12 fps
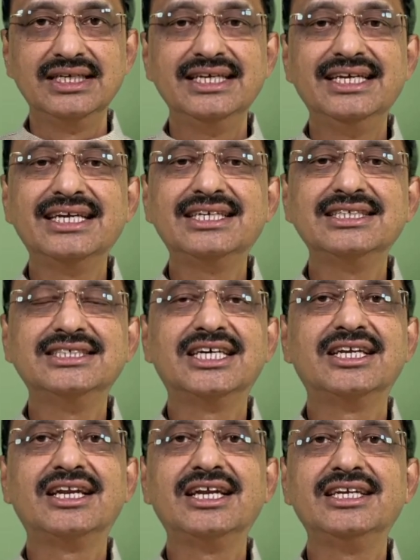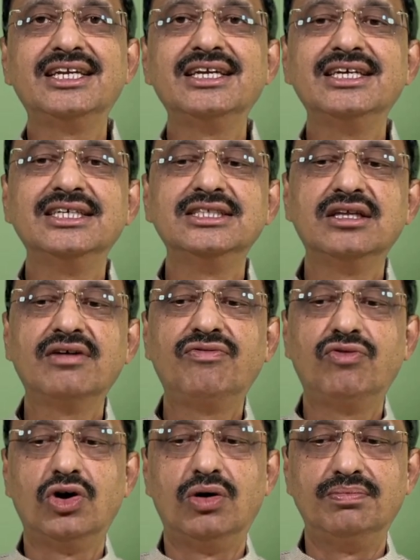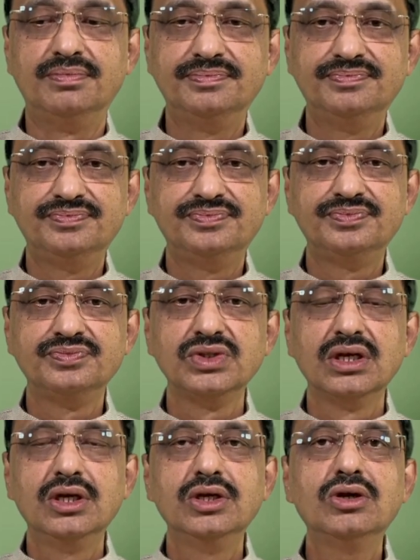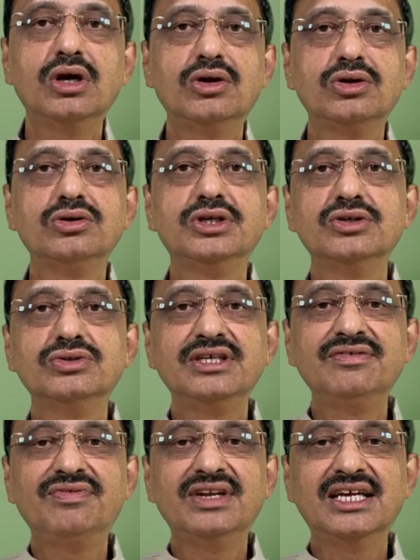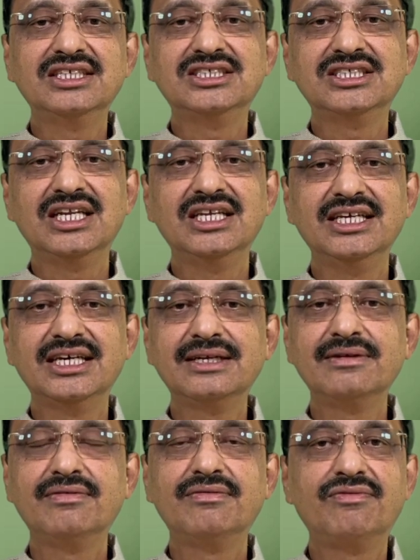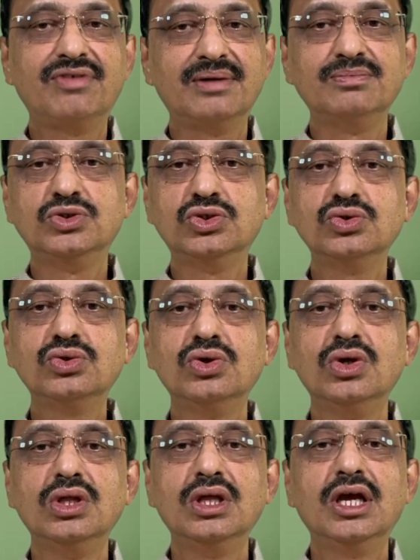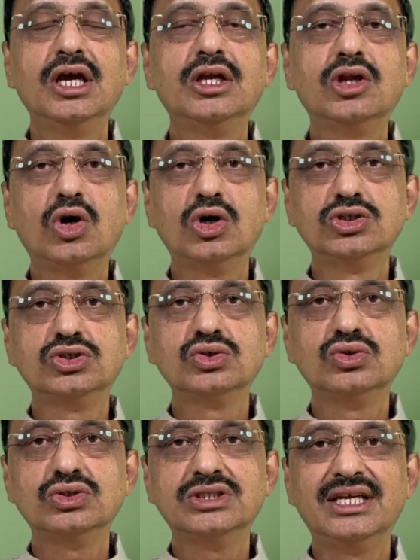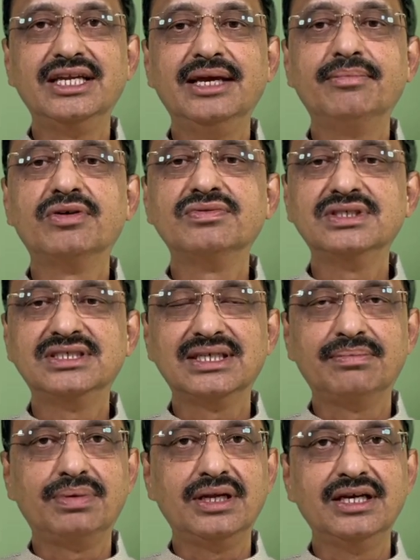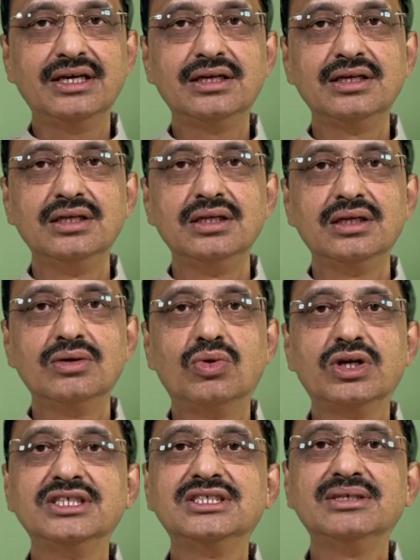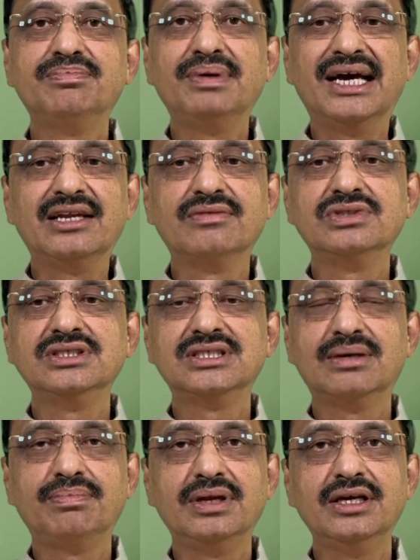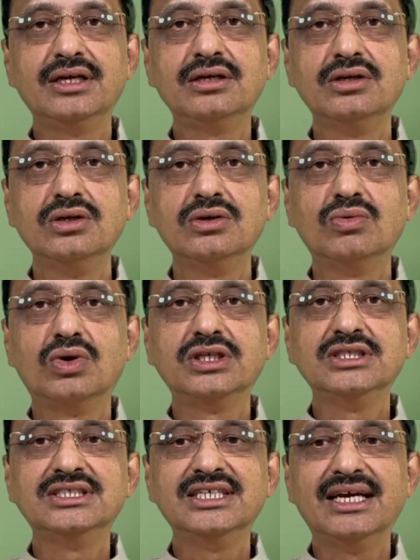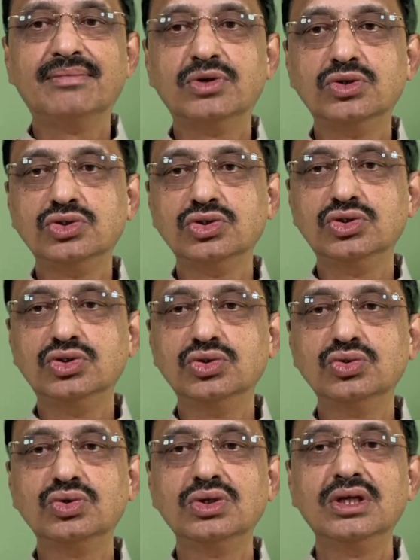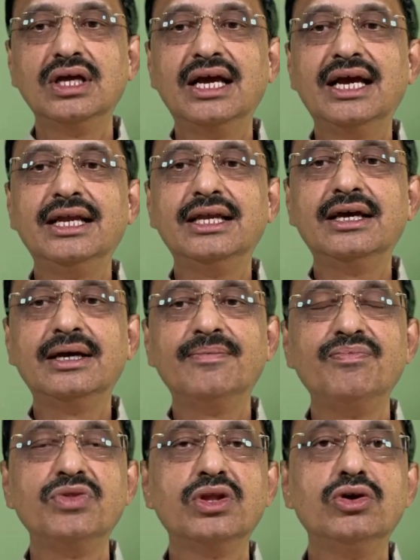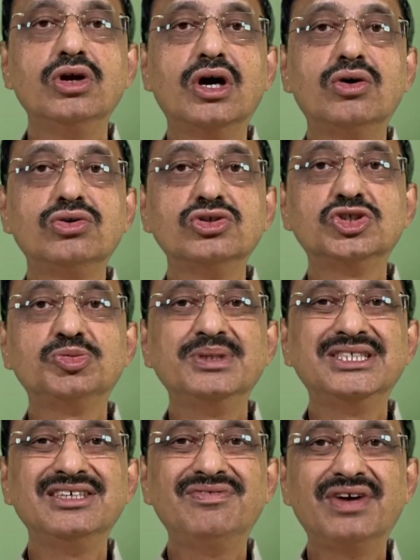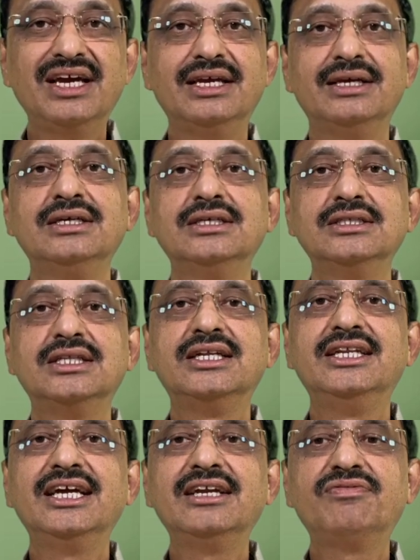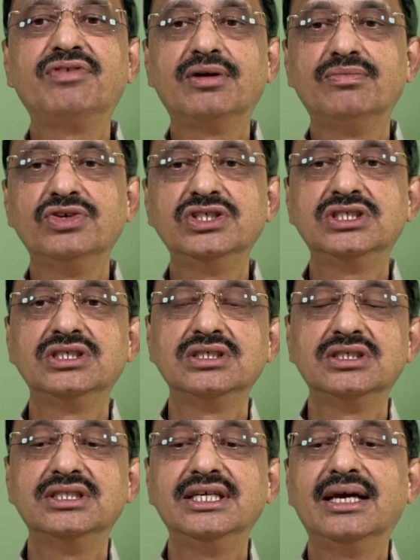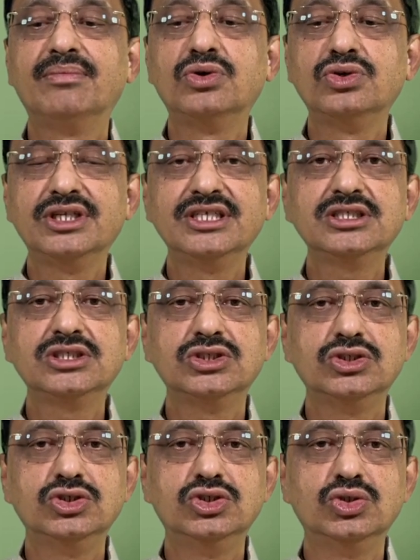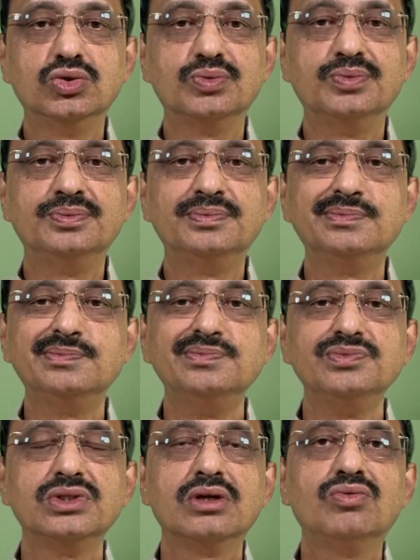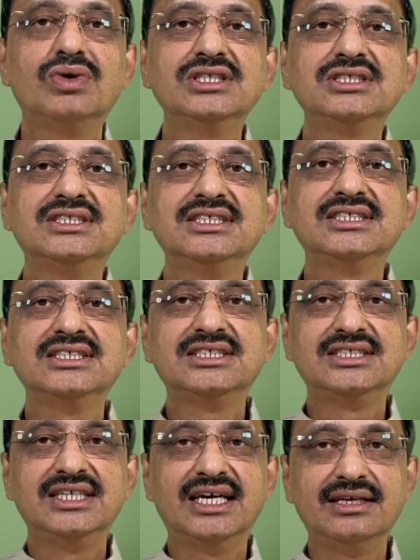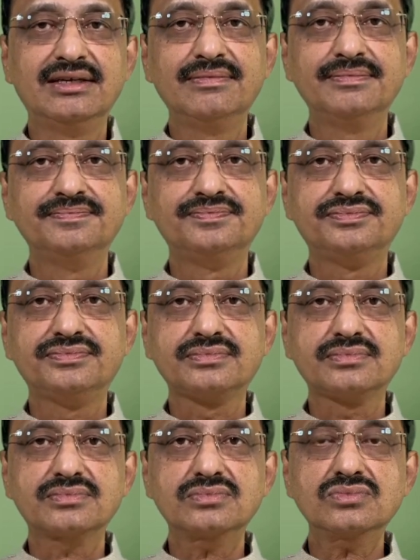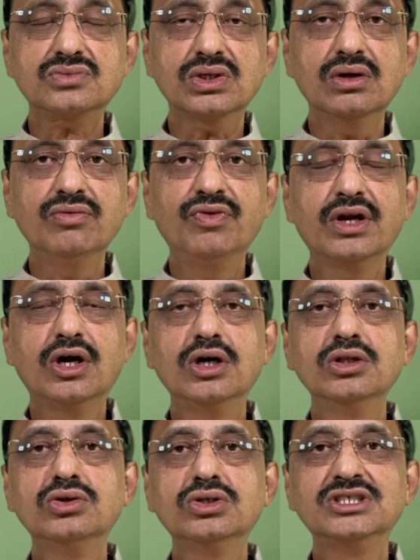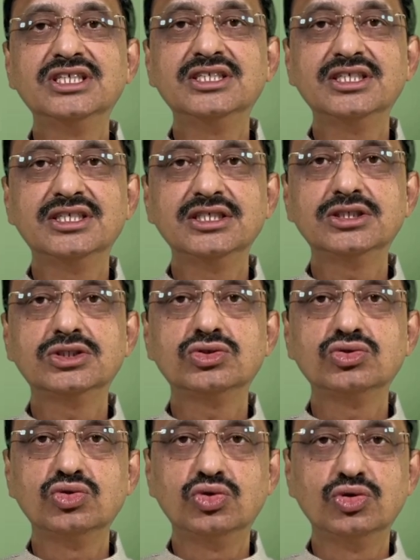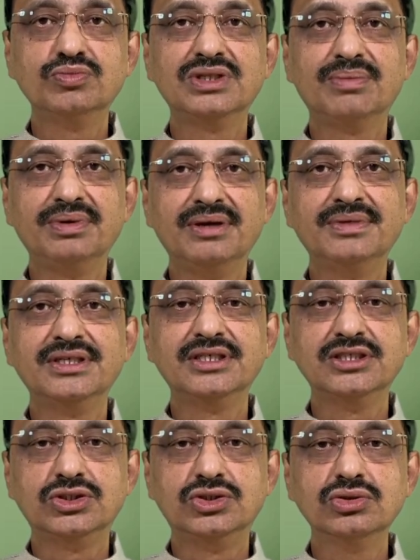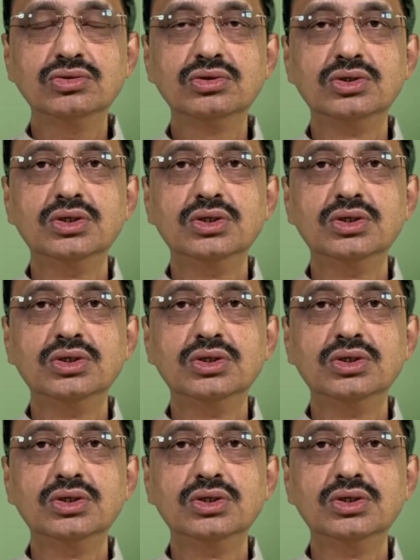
get generated in the form. You have to give the financial year from to and also the name of the supplier, what is the PAN of the supplier, what is the amount due, and you have to specify the date from which the amount is due. Once this is done, for all those entities to whom the payment is due,